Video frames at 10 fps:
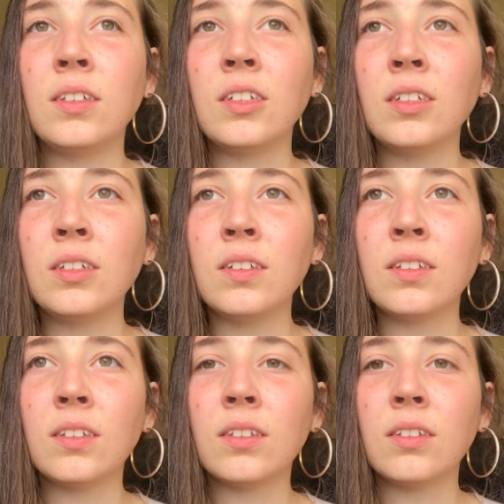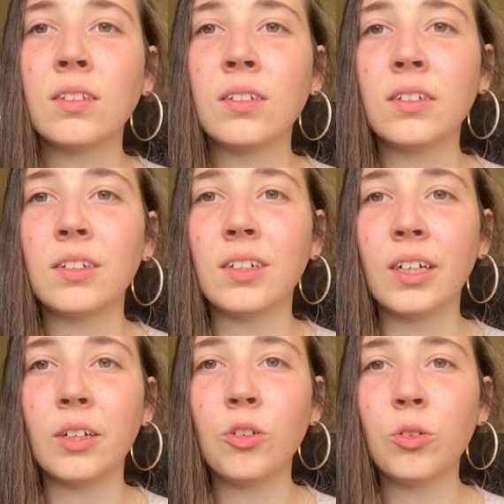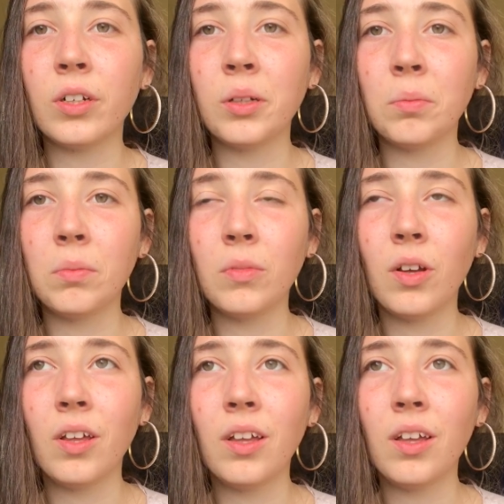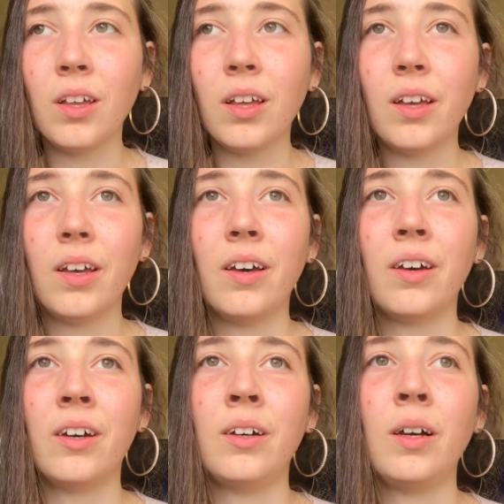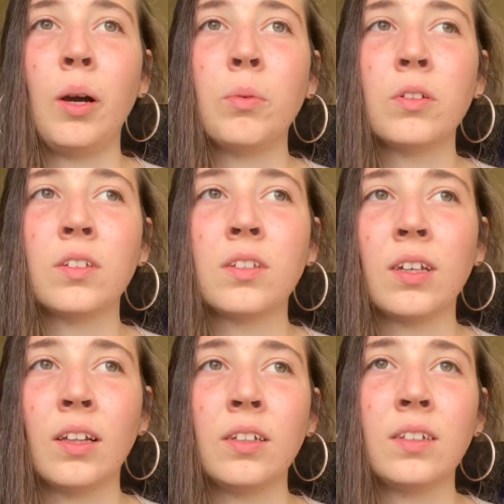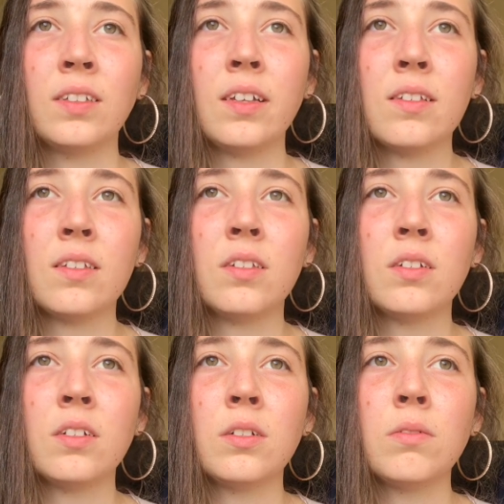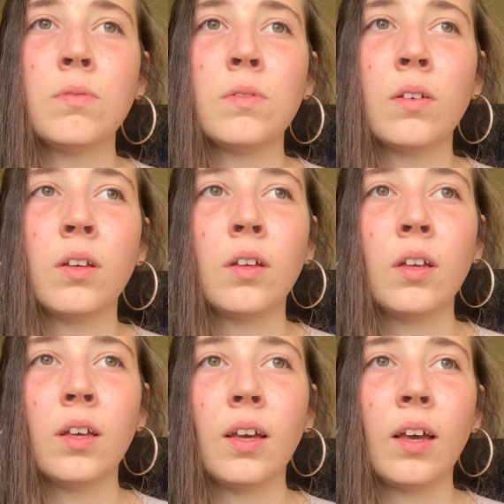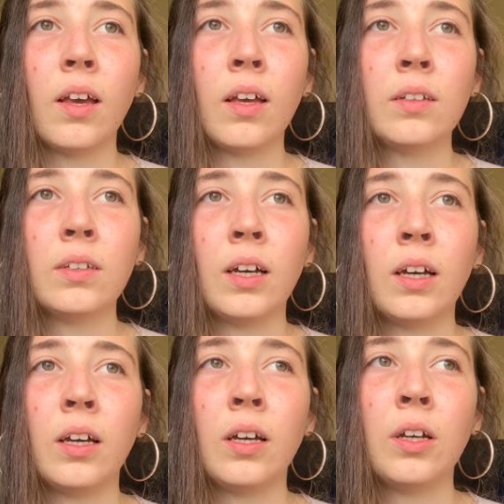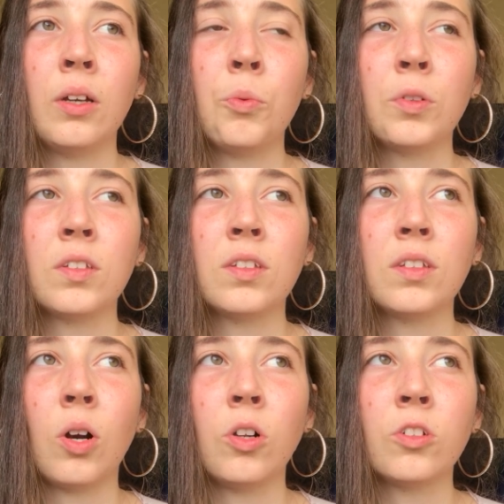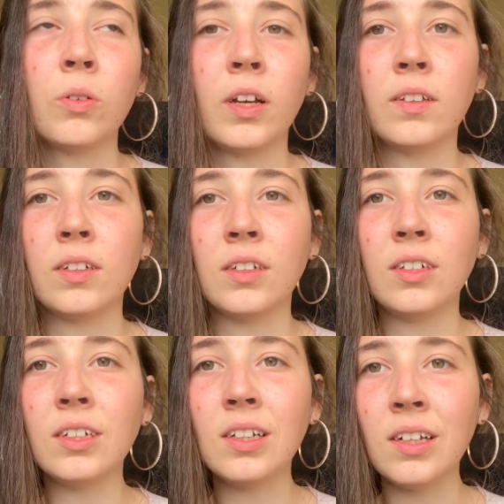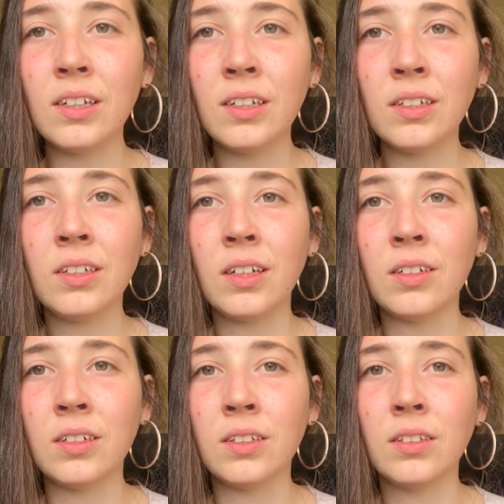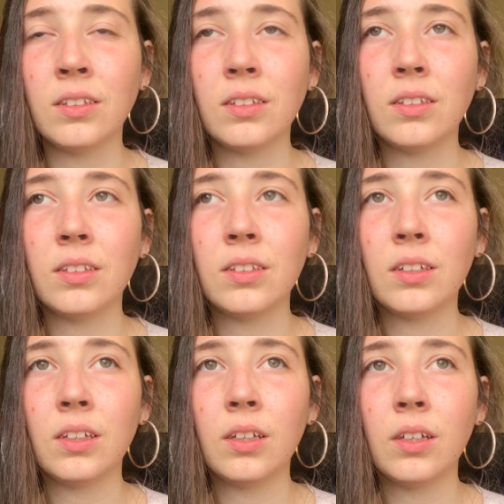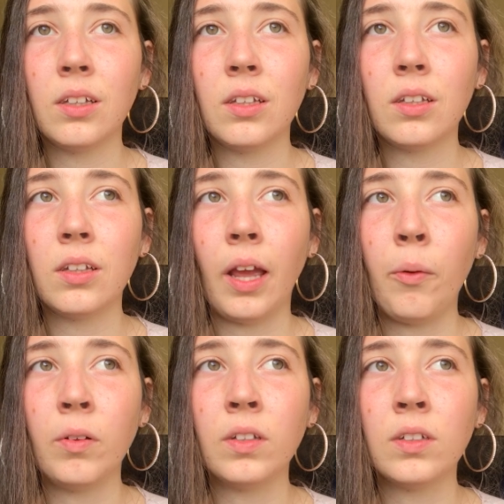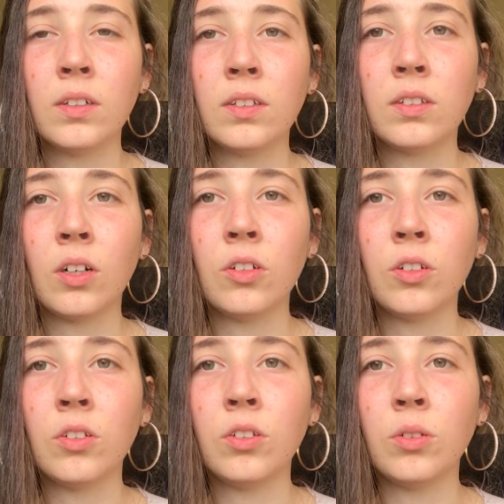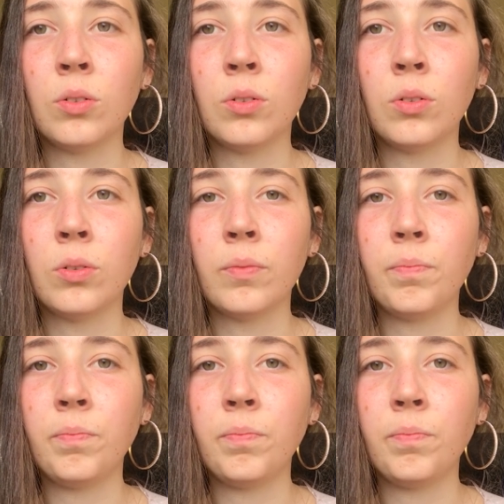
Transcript: things like a dream uh, i was getting sensitive and i was also getting giggly and everything started to